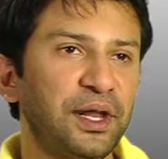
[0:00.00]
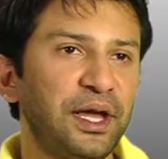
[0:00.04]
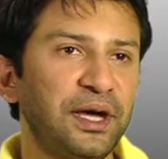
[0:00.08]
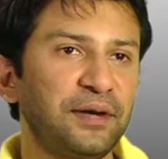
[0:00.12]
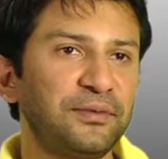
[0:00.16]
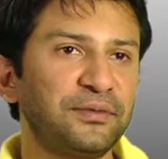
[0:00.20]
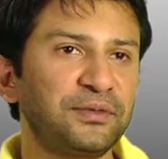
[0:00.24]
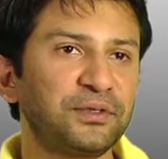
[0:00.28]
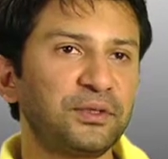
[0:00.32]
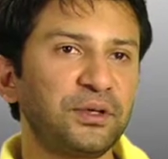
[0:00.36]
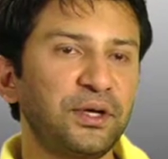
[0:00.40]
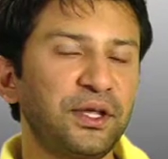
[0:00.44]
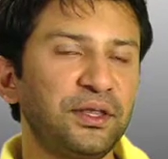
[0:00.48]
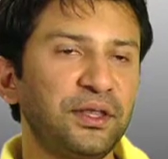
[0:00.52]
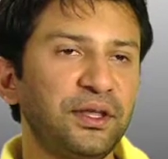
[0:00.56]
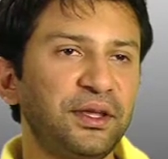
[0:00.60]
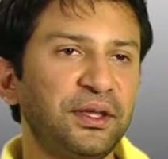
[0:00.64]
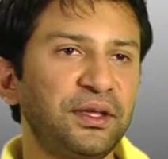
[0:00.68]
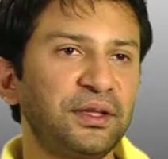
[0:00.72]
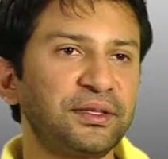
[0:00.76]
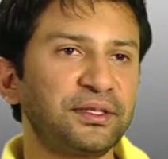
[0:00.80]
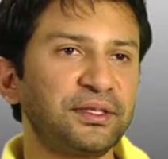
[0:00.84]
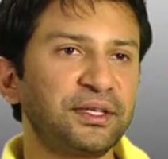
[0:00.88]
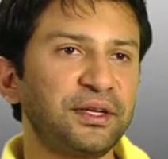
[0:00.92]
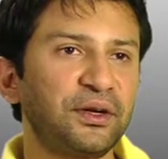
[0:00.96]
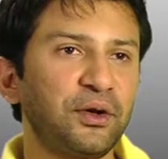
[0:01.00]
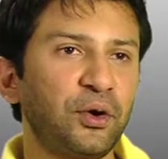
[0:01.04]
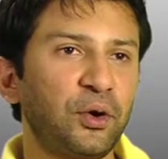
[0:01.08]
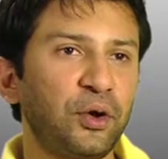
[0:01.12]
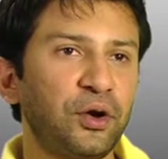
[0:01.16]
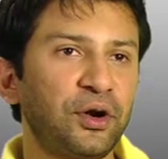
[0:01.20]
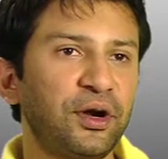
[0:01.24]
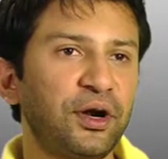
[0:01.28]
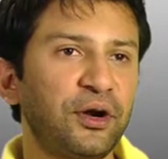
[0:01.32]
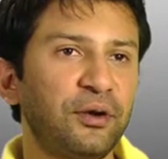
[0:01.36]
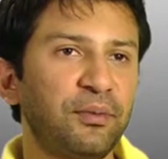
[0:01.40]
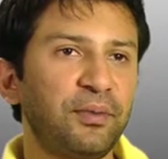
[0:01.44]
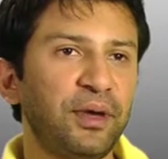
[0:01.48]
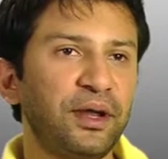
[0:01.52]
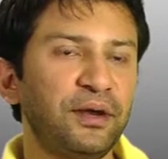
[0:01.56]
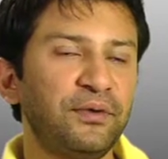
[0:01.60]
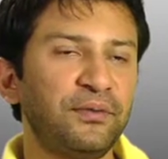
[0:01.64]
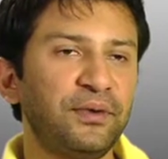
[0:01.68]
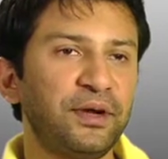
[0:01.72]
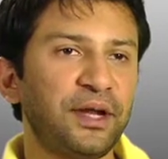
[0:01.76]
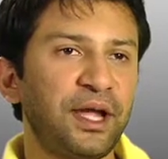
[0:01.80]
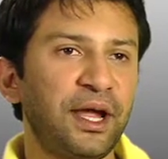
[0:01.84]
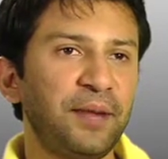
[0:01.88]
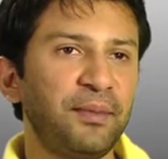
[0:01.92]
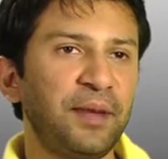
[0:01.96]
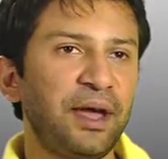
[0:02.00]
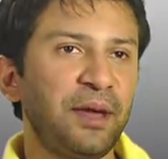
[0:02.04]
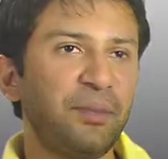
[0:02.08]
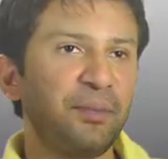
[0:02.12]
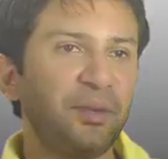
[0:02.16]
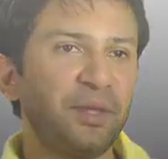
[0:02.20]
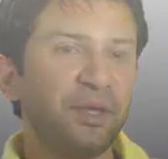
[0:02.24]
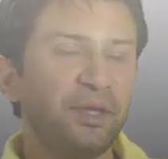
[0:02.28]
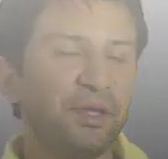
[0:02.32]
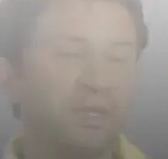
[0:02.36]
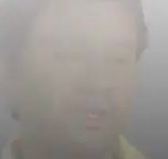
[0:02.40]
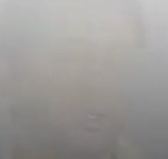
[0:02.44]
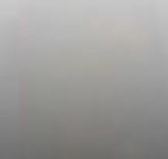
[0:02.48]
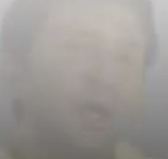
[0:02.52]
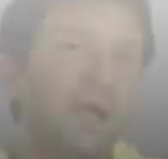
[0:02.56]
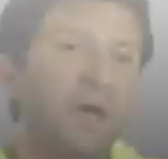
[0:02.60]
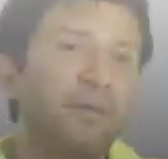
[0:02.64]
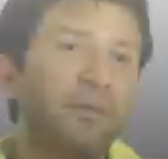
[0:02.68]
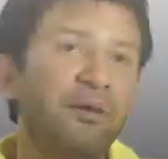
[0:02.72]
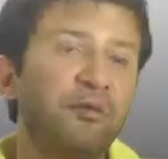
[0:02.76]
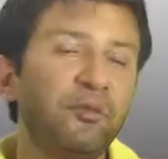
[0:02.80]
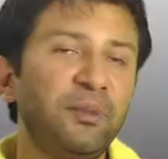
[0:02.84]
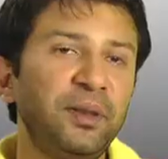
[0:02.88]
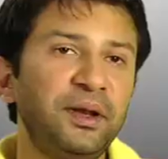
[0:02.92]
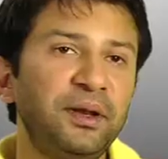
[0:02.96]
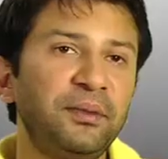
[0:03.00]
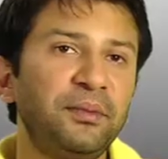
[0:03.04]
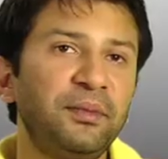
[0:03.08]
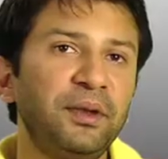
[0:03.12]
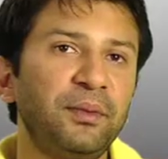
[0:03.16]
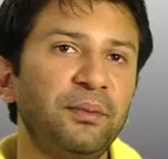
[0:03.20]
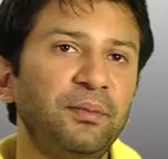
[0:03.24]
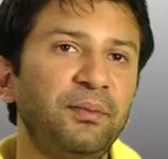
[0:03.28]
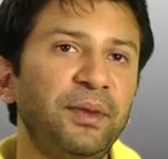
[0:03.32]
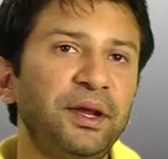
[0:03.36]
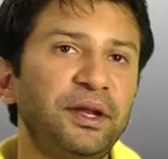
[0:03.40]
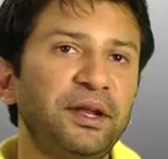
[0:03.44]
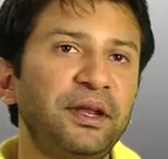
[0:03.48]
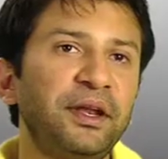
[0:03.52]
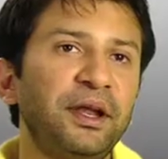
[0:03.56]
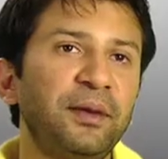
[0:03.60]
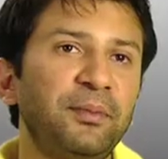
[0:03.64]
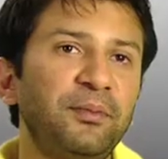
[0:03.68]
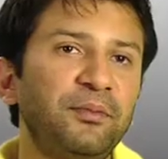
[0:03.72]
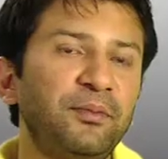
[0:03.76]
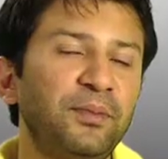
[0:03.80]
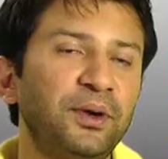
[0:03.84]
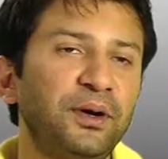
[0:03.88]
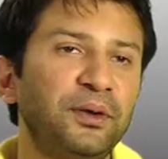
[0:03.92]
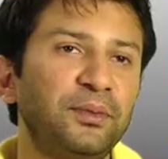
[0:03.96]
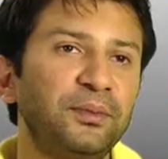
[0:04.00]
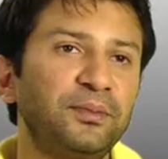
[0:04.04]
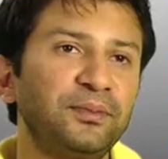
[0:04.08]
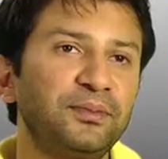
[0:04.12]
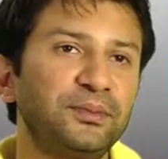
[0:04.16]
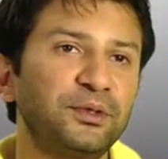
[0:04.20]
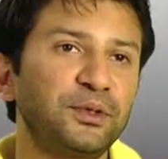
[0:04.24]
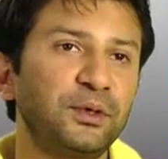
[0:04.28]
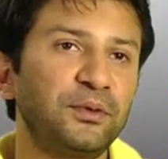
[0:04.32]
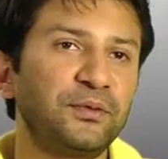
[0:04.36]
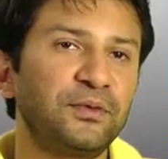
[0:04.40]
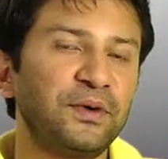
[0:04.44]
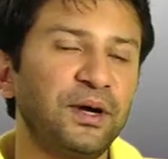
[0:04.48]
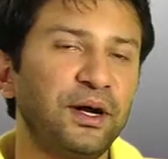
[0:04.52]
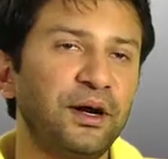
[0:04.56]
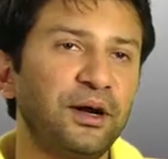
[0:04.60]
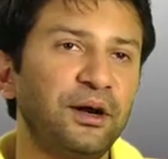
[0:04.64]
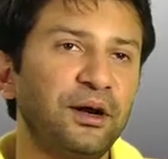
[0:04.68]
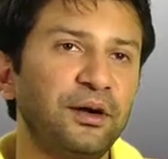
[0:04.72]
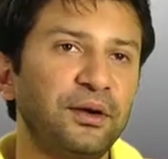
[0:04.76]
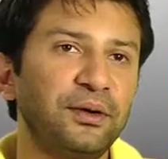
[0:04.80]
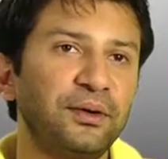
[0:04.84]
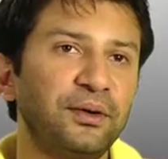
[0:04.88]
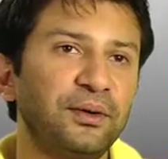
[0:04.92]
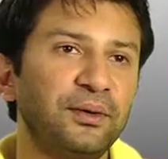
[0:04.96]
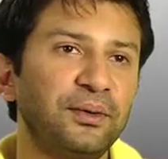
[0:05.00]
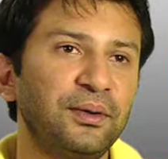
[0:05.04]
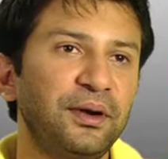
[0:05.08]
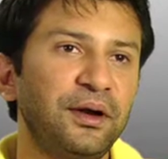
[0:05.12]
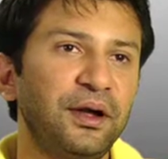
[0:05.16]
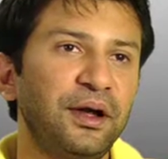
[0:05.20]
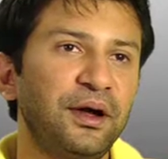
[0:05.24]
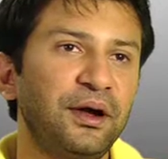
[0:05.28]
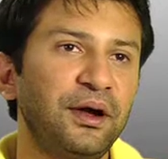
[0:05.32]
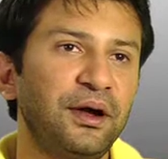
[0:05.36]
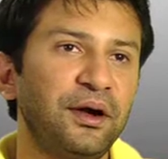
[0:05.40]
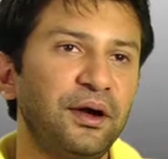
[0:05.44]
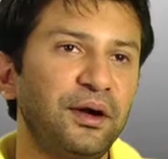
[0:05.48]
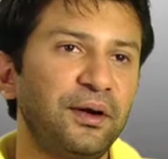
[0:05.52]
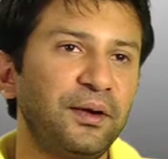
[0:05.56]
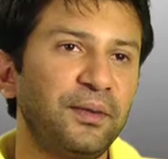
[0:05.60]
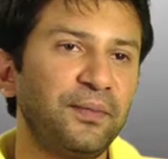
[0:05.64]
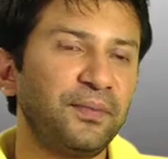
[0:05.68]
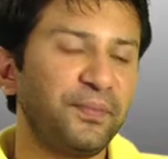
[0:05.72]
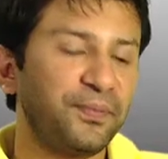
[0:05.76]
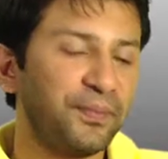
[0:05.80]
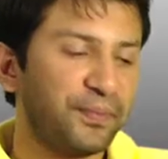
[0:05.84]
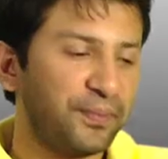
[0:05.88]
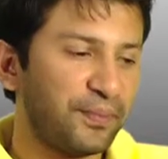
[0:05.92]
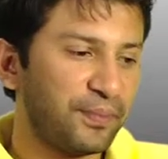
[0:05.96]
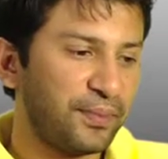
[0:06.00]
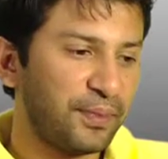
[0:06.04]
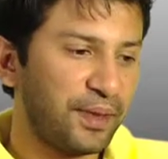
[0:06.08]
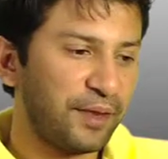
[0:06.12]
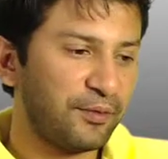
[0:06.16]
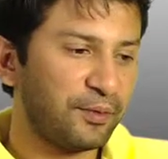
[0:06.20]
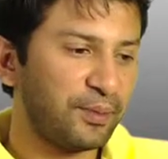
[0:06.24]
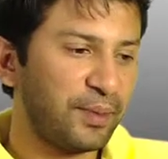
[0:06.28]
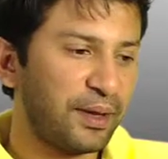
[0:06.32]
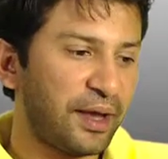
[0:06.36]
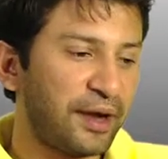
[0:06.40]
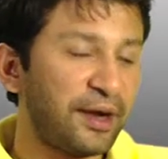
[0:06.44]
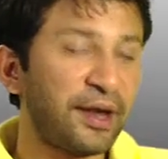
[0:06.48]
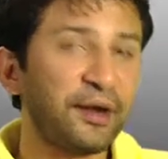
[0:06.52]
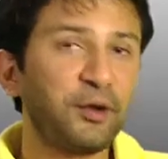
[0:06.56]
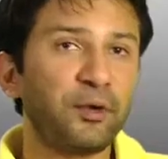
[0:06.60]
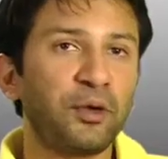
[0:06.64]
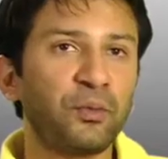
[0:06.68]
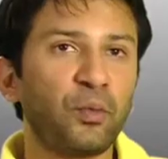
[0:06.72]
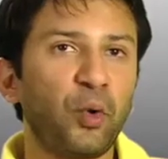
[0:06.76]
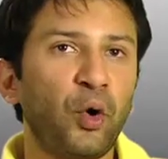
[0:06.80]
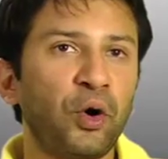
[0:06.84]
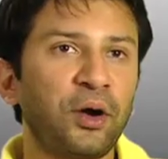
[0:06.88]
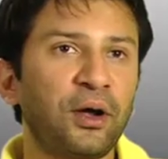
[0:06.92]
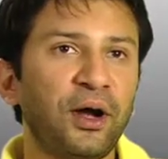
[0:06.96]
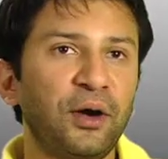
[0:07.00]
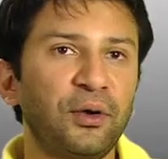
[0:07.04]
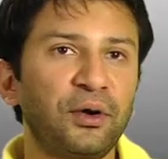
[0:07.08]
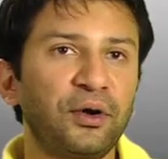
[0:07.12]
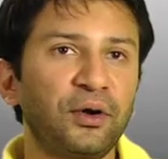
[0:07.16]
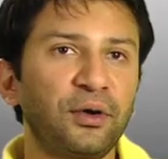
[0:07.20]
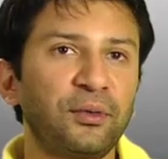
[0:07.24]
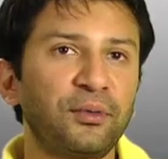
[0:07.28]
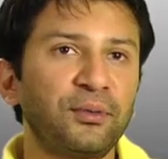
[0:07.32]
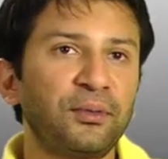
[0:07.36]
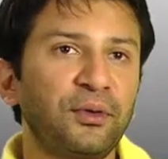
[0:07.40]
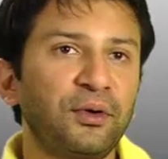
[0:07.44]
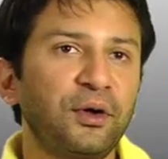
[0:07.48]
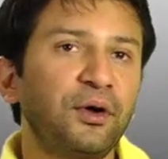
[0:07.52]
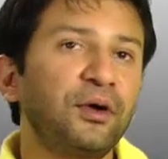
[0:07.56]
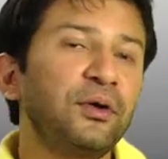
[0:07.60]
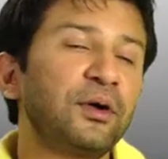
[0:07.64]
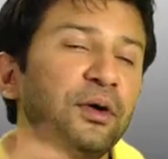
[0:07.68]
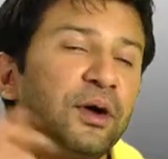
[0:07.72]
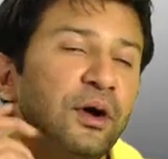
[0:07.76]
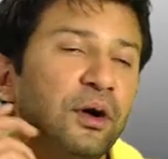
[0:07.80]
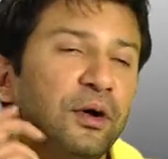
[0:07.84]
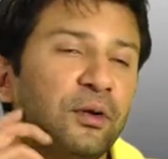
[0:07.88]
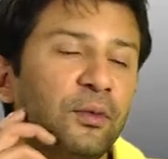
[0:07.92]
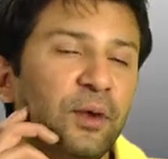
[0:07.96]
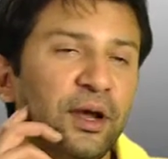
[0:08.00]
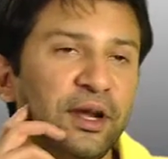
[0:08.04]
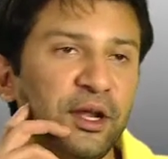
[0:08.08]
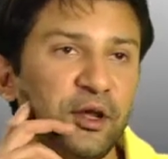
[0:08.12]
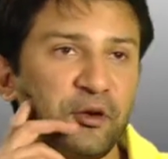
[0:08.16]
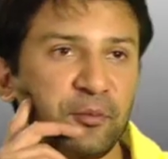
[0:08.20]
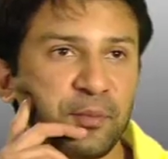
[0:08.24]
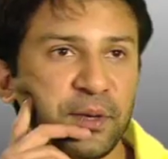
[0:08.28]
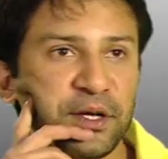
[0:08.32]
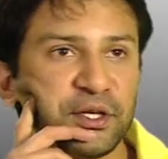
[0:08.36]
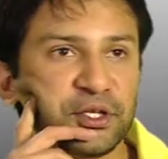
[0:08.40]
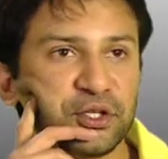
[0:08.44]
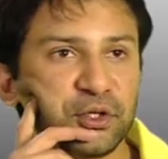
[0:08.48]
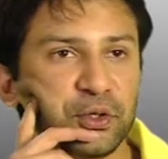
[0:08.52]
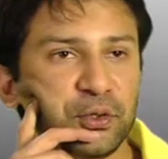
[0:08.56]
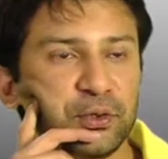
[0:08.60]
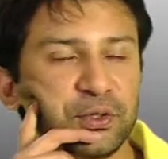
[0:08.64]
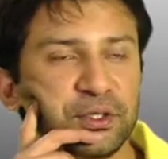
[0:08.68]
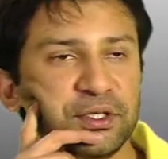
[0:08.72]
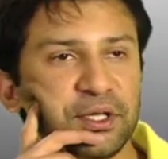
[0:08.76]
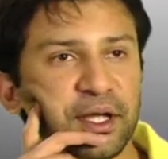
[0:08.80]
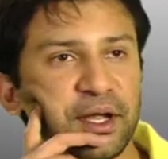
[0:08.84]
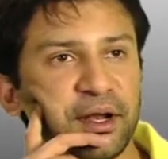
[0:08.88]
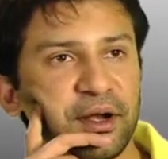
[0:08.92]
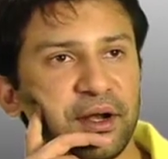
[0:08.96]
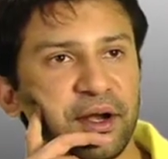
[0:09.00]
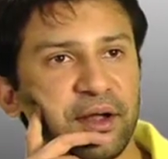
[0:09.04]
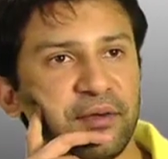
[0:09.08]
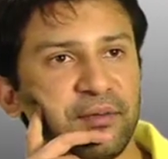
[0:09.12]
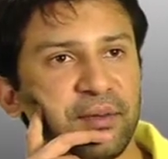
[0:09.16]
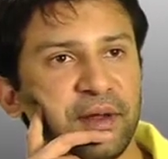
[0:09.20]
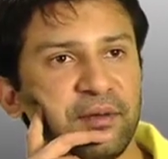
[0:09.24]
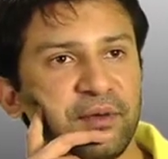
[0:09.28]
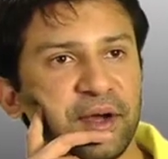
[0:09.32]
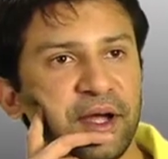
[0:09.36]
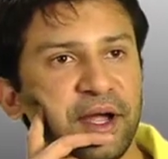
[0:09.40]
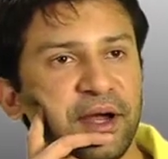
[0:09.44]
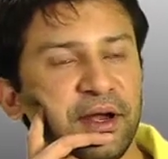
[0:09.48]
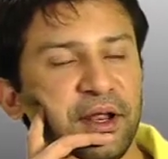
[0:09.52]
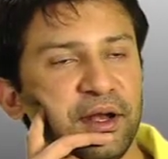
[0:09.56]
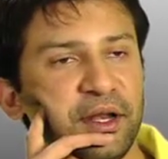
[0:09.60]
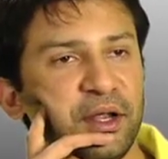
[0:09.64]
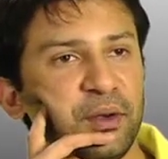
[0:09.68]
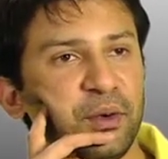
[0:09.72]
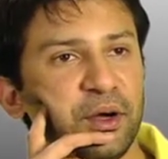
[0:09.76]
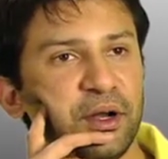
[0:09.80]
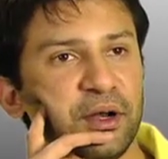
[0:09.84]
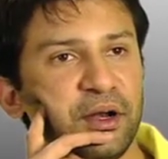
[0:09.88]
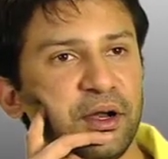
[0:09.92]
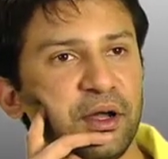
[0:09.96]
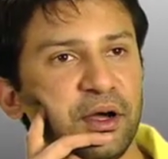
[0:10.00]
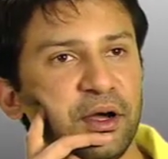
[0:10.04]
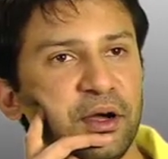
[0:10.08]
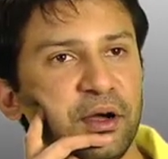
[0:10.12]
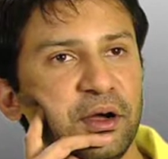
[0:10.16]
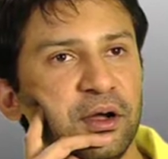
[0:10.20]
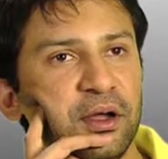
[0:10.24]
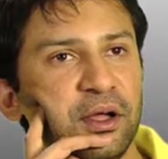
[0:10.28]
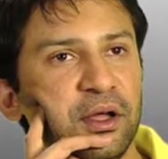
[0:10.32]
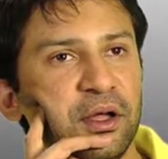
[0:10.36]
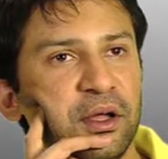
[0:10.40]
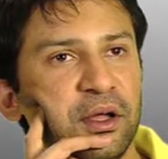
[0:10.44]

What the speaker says: laugh, so I think it's an all-round benefit. I'm happy. I've never been beaten up so far. Never had anyone walk out on any of my shows, and I've never had anyone